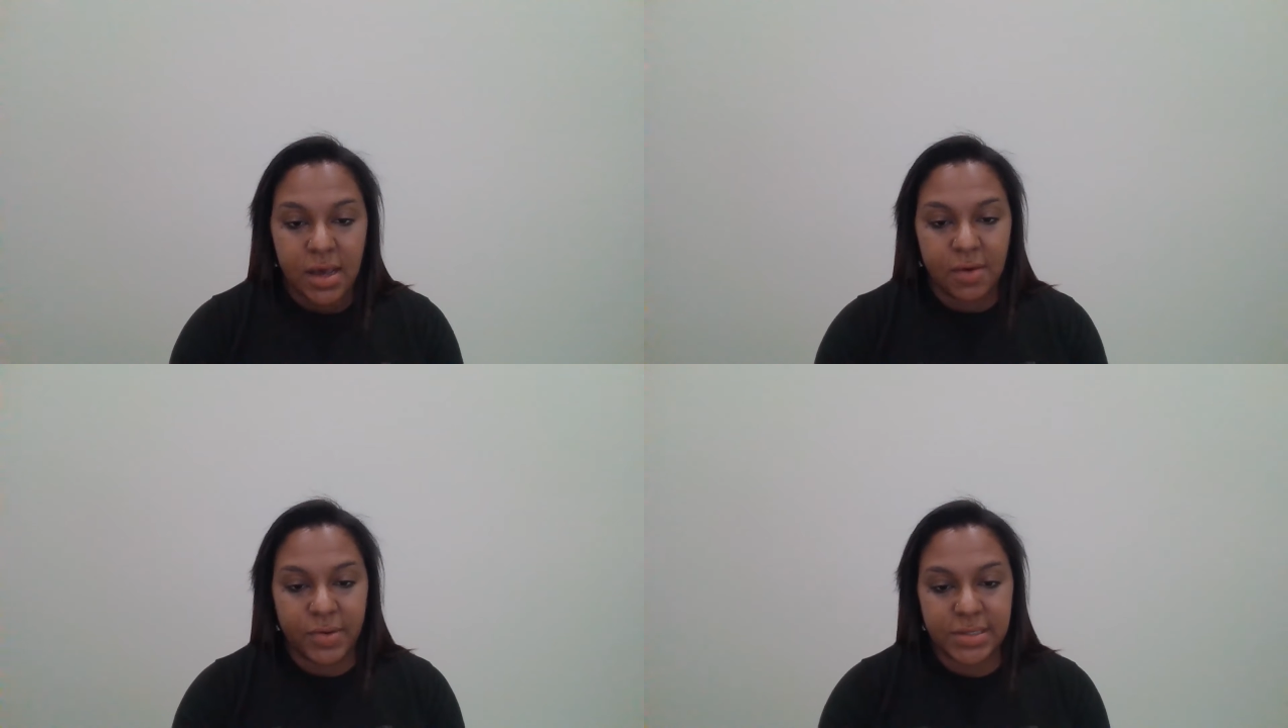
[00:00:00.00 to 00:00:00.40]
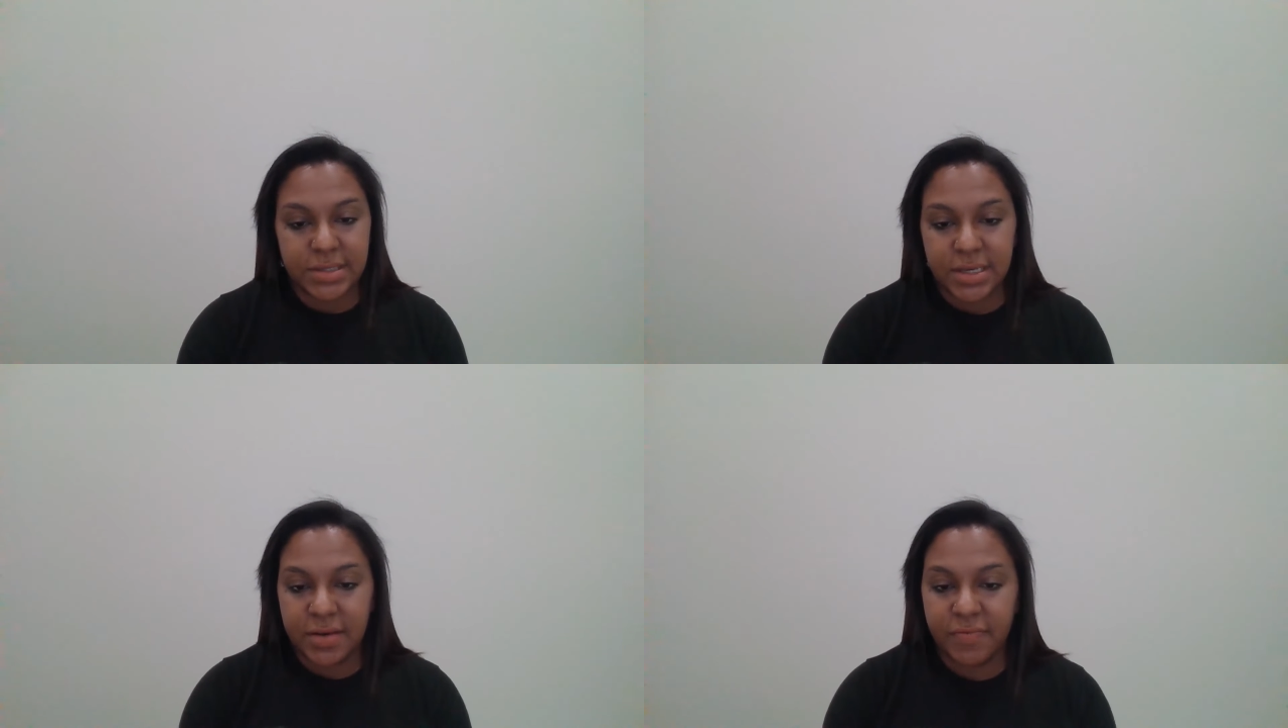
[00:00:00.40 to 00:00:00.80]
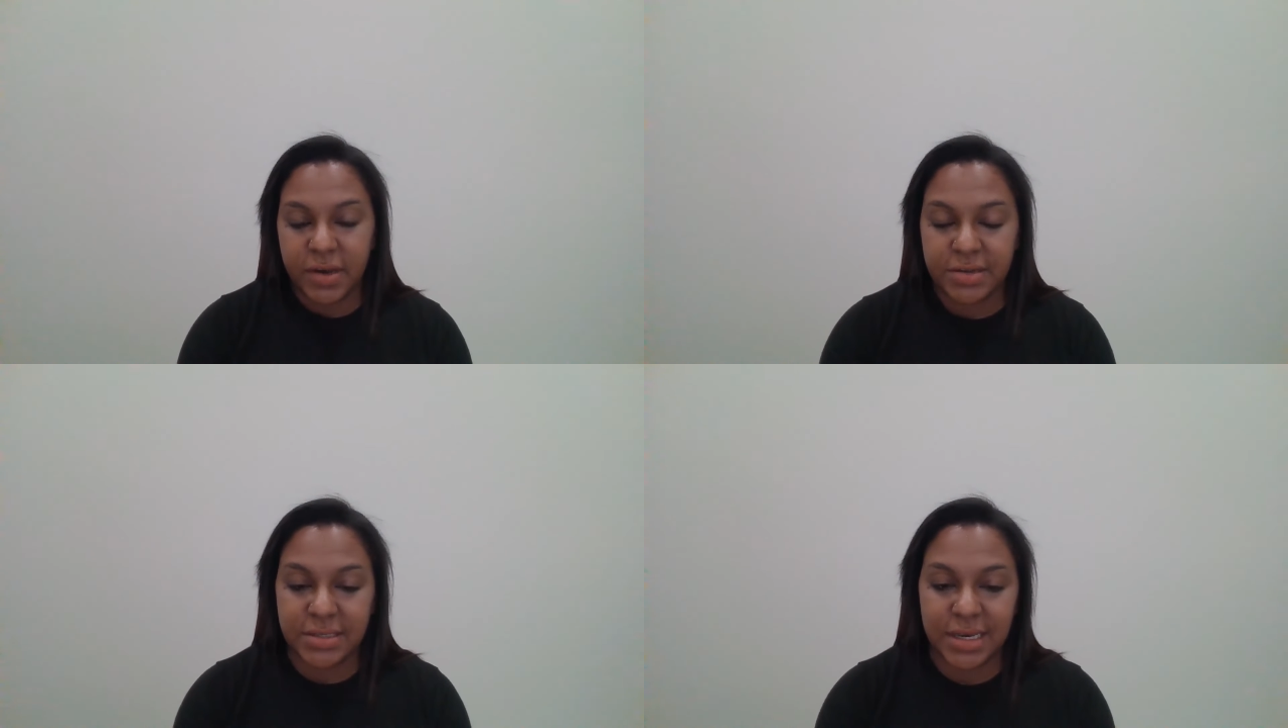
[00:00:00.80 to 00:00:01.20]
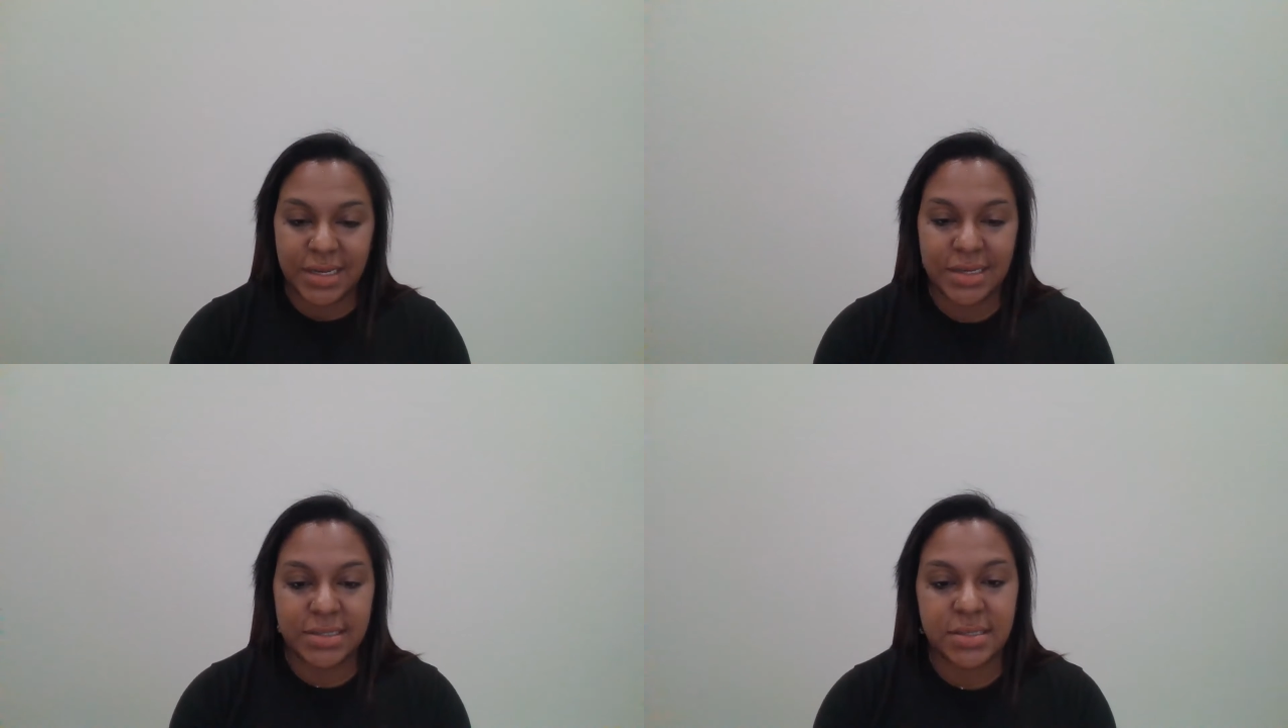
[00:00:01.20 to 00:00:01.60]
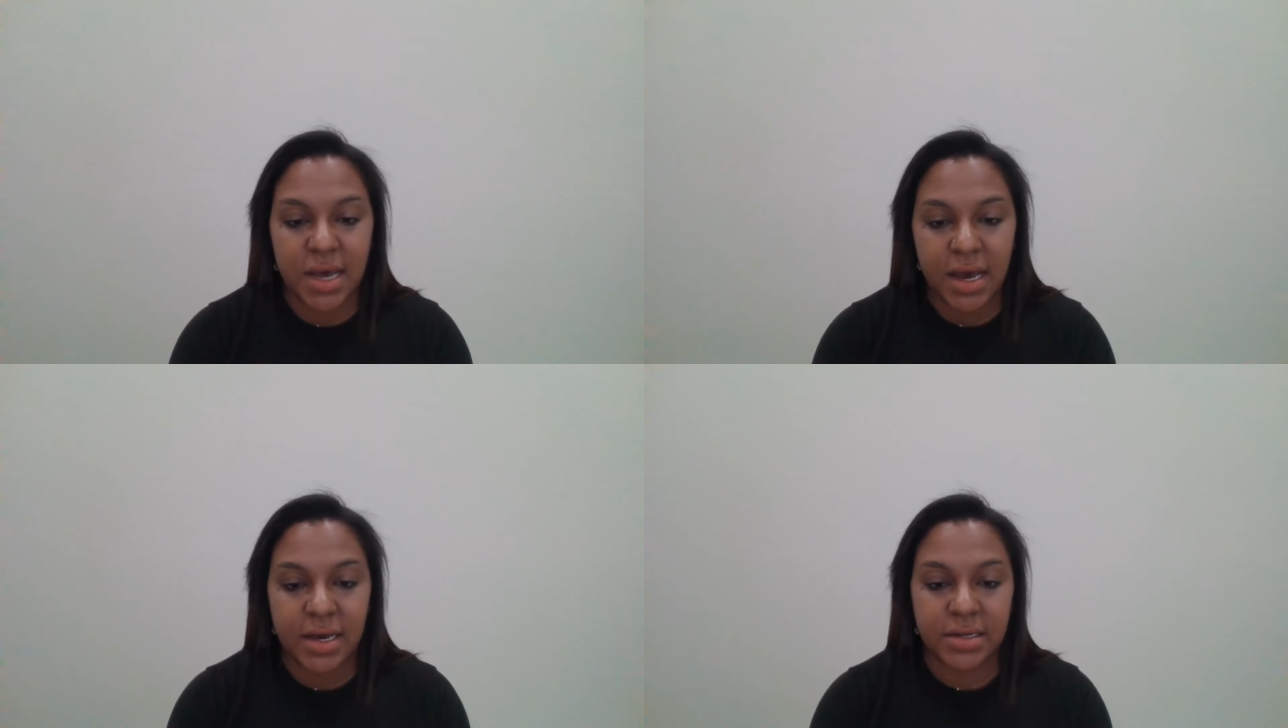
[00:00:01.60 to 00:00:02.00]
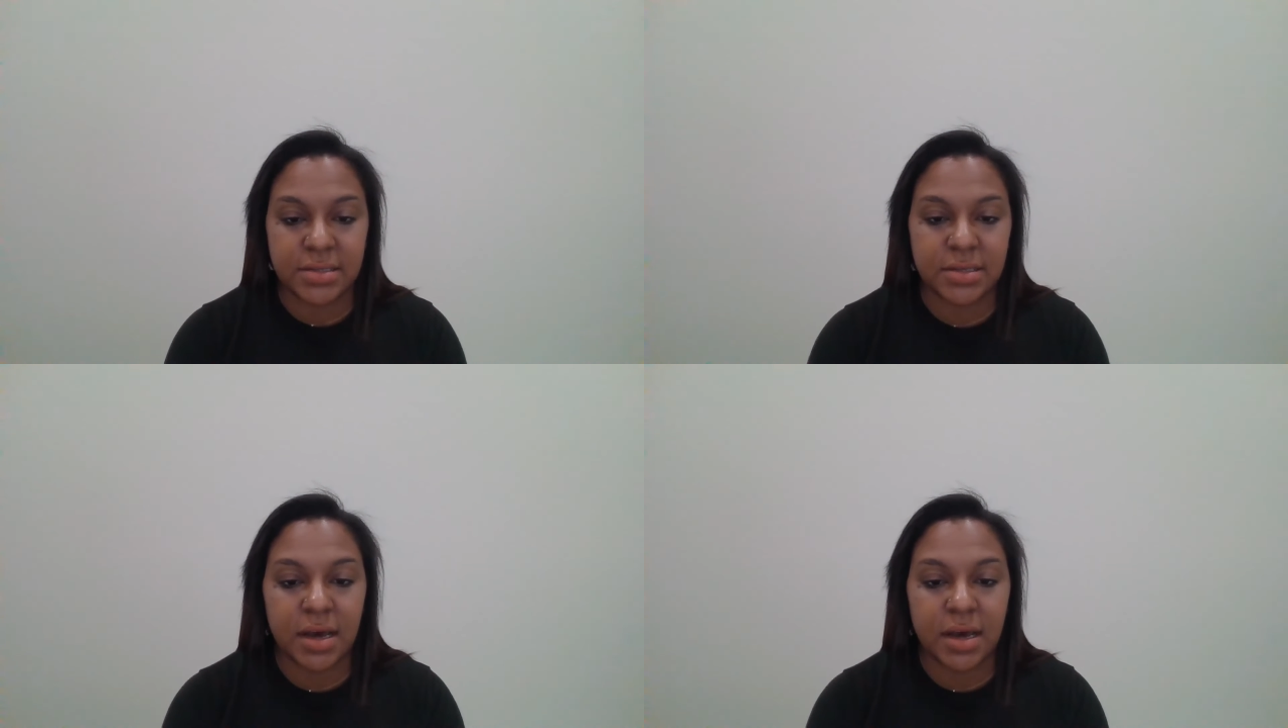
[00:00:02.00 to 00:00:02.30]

And we see if there's any signs